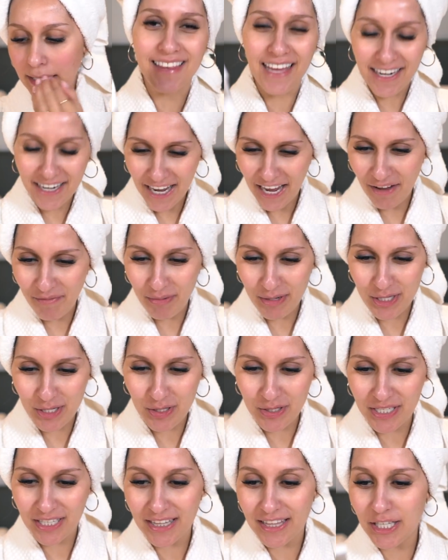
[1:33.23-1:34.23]
Then I have been
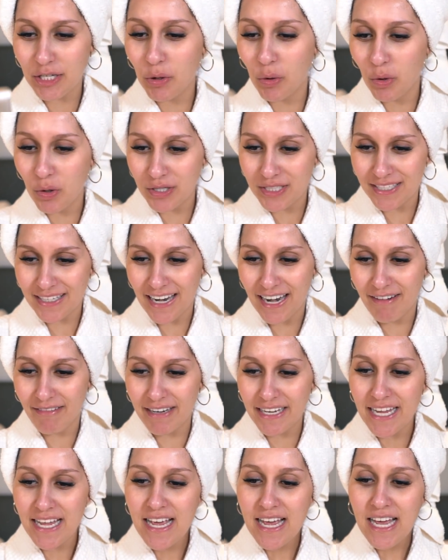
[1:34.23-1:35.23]
using the
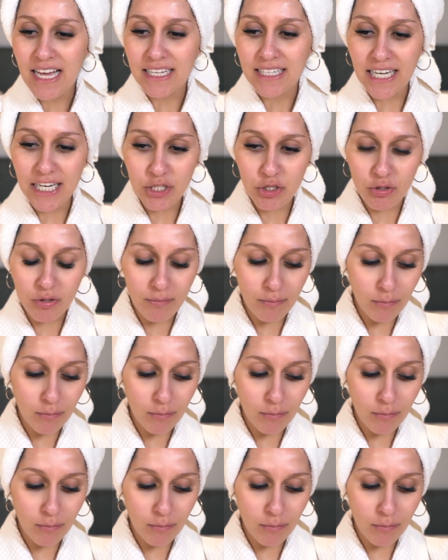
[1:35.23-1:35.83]
Ordinary Natural